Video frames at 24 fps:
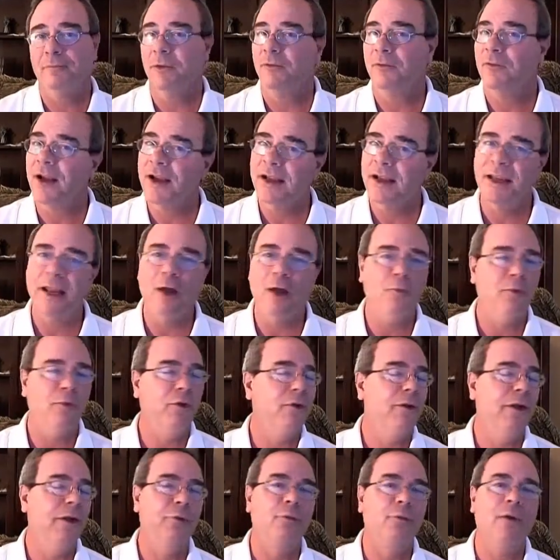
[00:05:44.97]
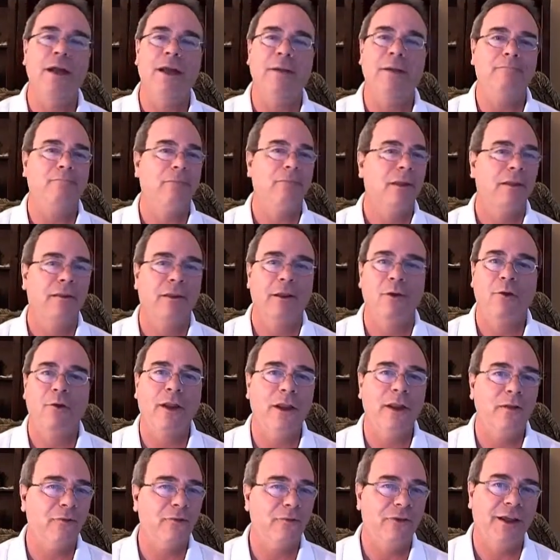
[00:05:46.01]
If I can help you in any way, don't
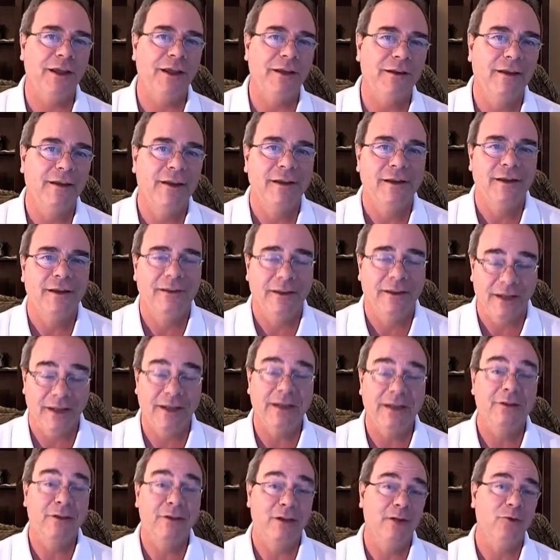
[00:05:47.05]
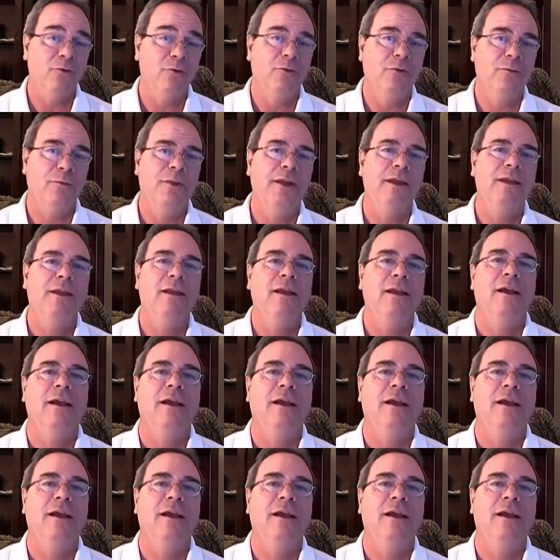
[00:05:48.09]
hesitate to get in touch with me.